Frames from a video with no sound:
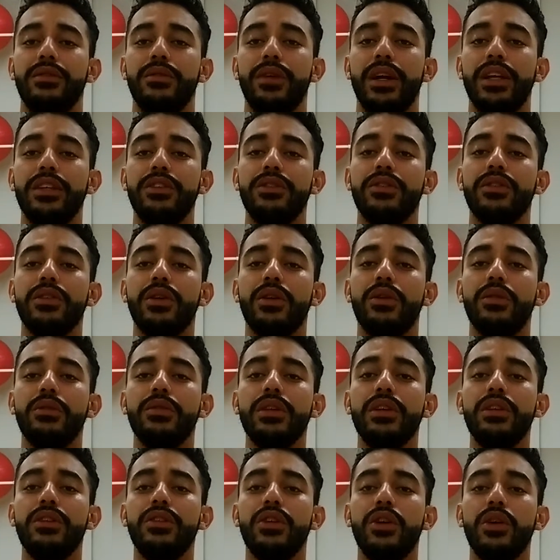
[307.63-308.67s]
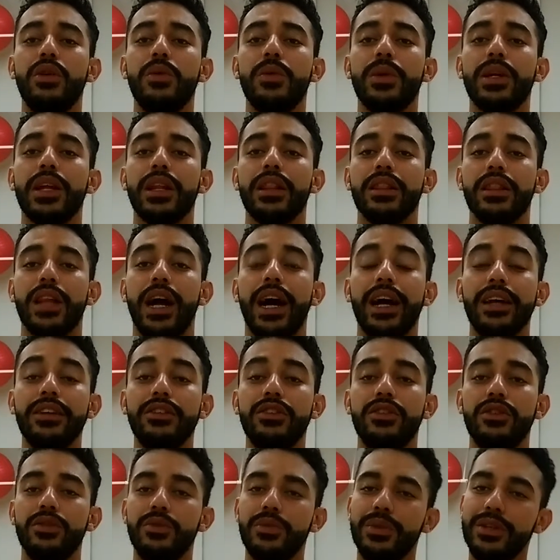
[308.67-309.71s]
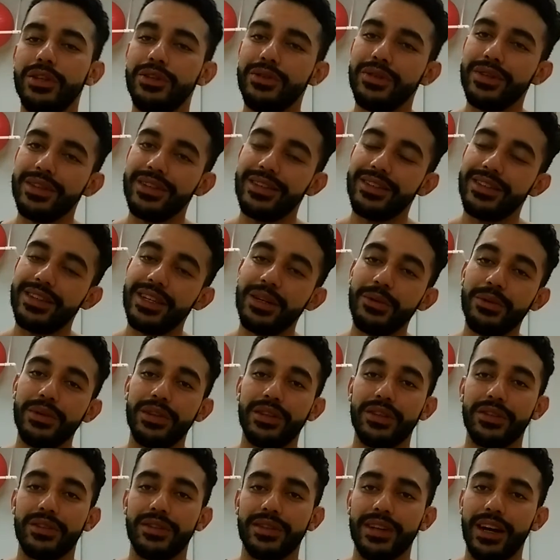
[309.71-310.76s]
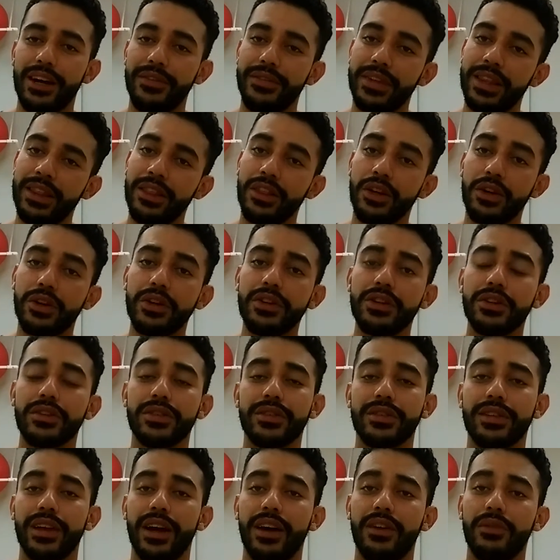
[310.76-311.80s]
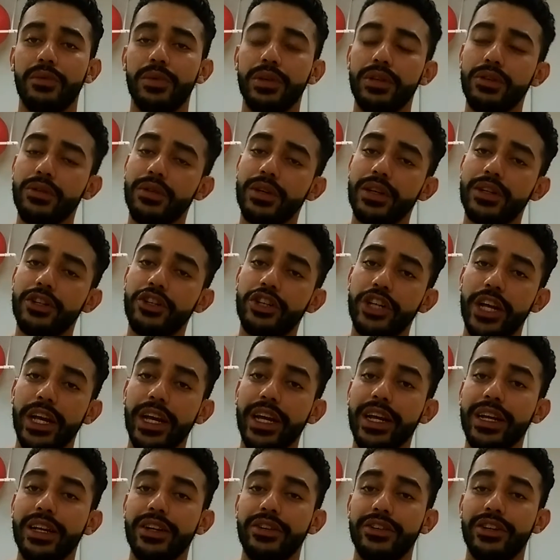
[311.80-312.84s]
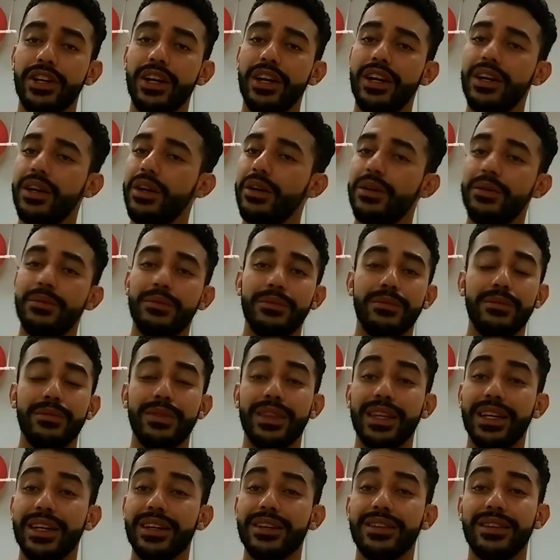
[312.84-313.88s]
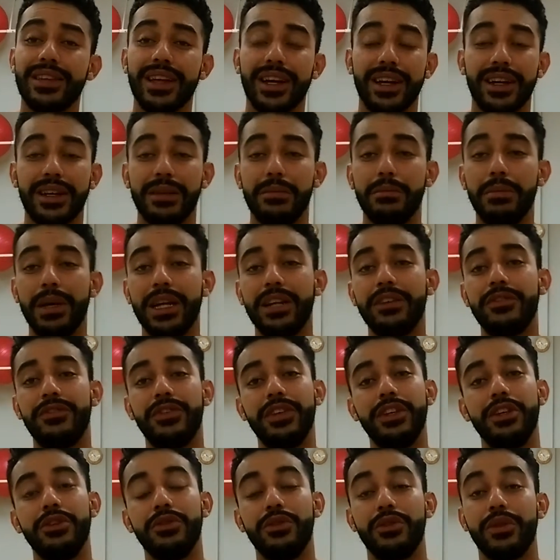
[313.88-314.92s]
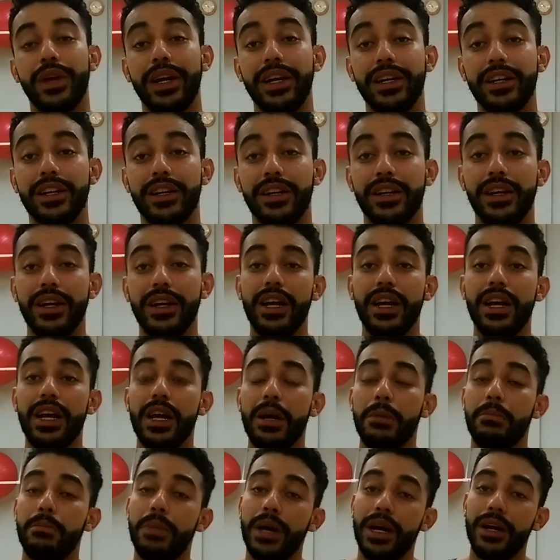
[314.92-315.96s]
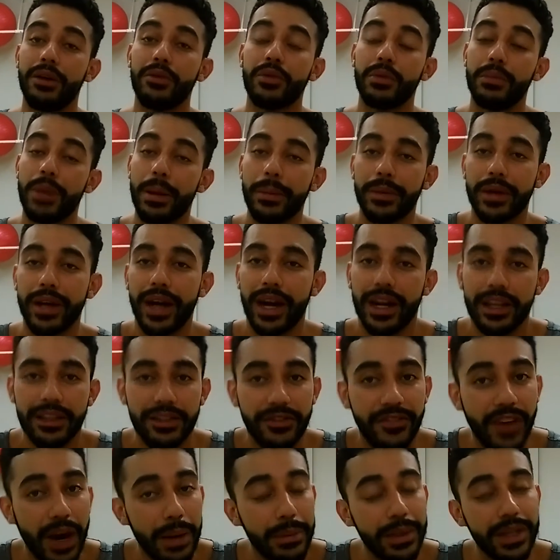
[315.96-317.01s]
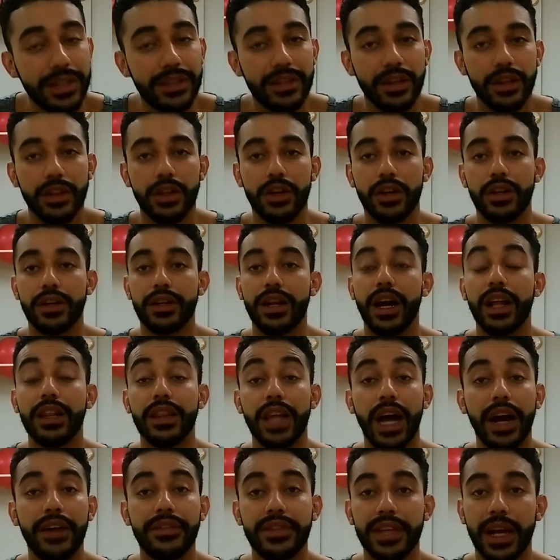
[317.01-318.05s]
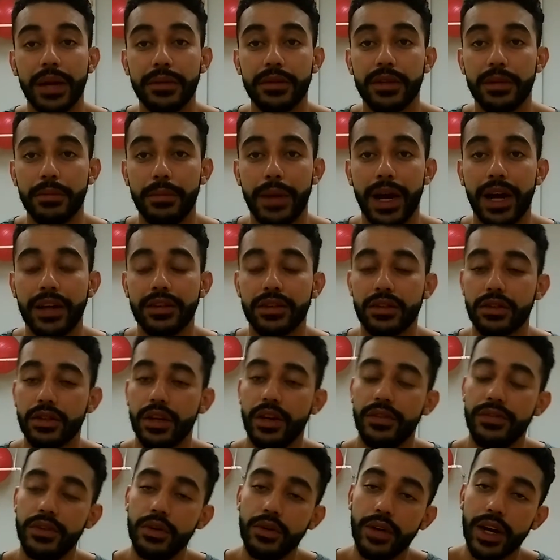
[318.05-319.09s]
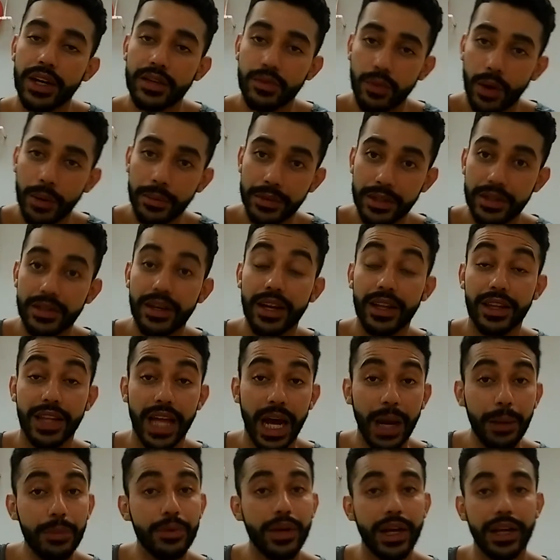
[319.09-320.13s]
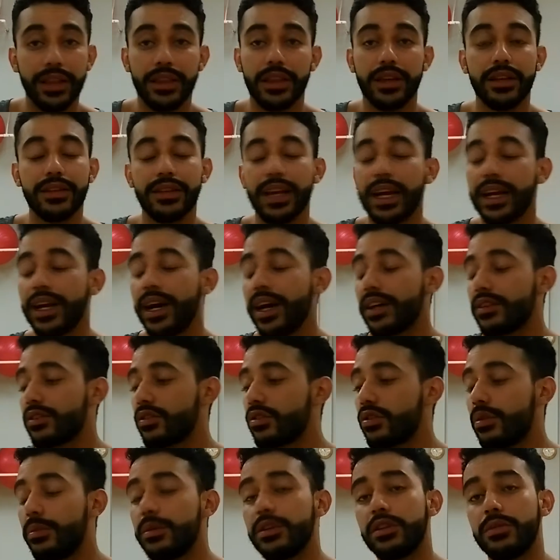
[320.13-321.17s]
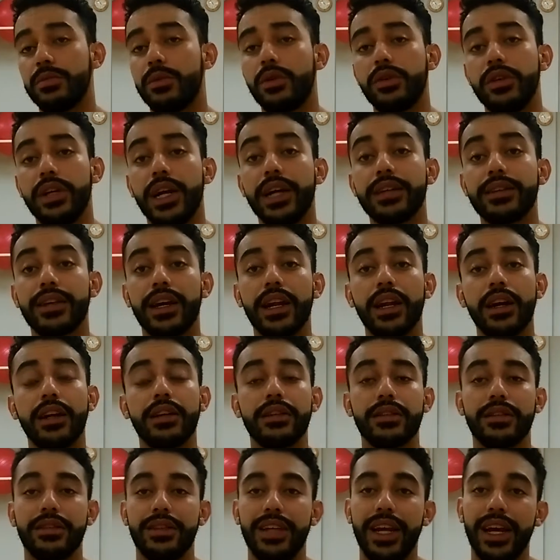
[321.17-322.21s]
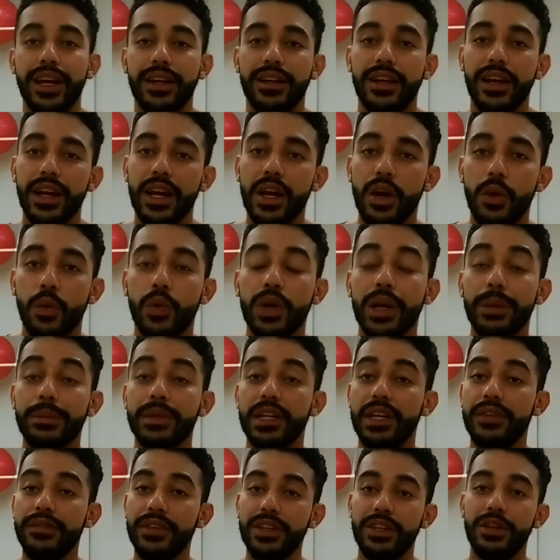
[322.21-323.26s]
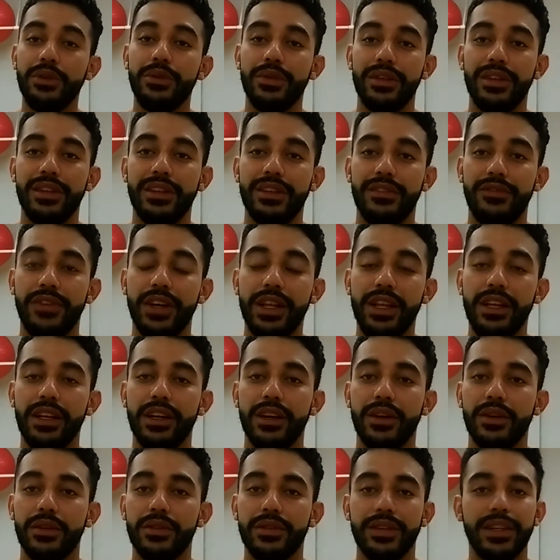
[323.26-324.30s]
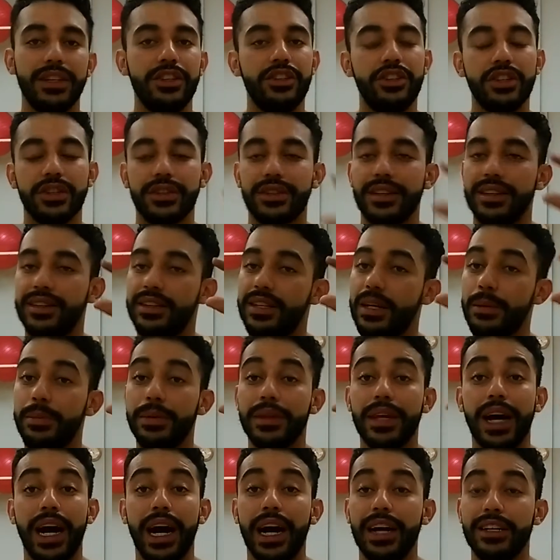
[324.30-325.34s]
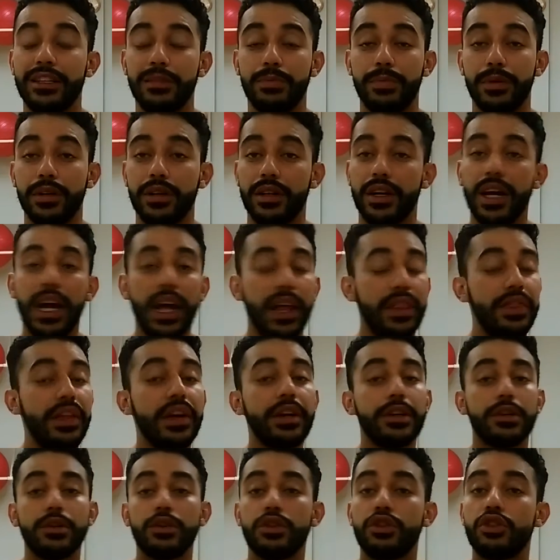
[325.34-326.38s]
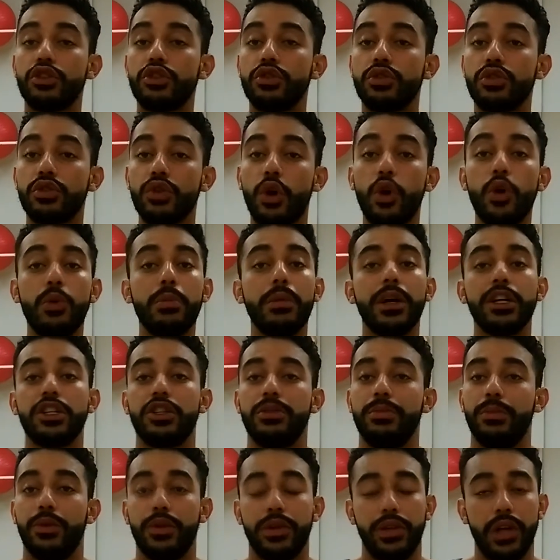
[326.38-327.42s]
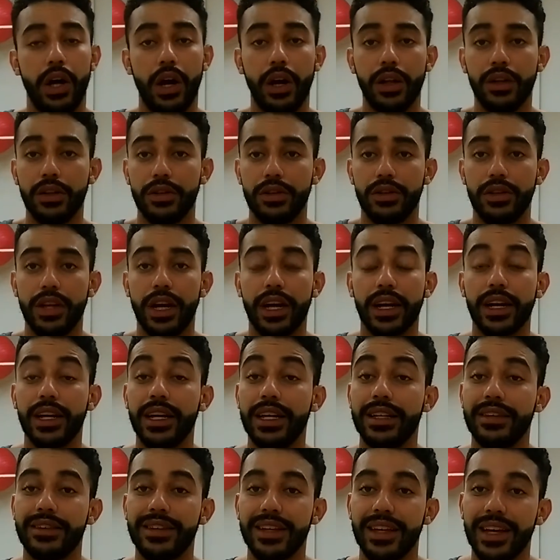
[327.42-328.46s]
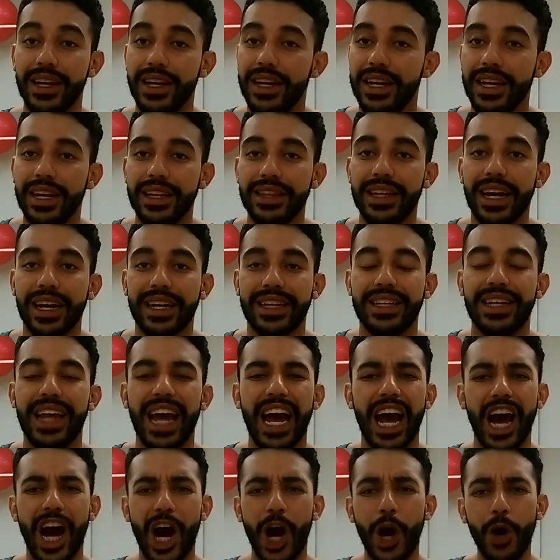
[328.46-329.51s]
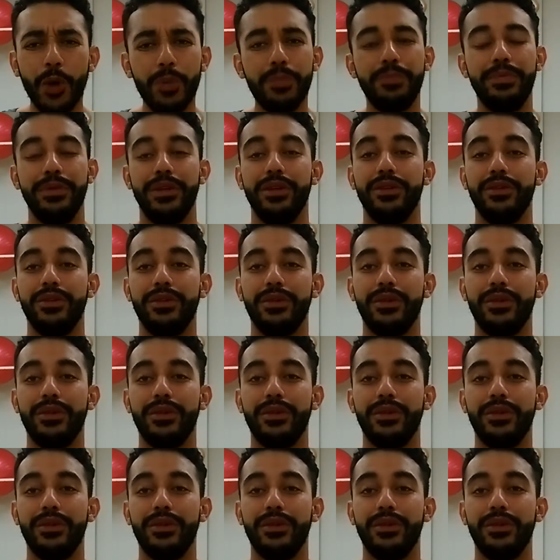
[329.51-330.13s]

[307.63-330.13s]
And you can only know what aligns you when you can sit with yourself and learn yourself, when you can change things that can benefit you greater. But remember guys, 5 minutes to learn, a lifetime to master. If you guys want me to elaborate this, I got so much more. You guys gotta understand, what I'm giving you in these videos is just the tip of the iceberg. There is so much more knowledge that can help you.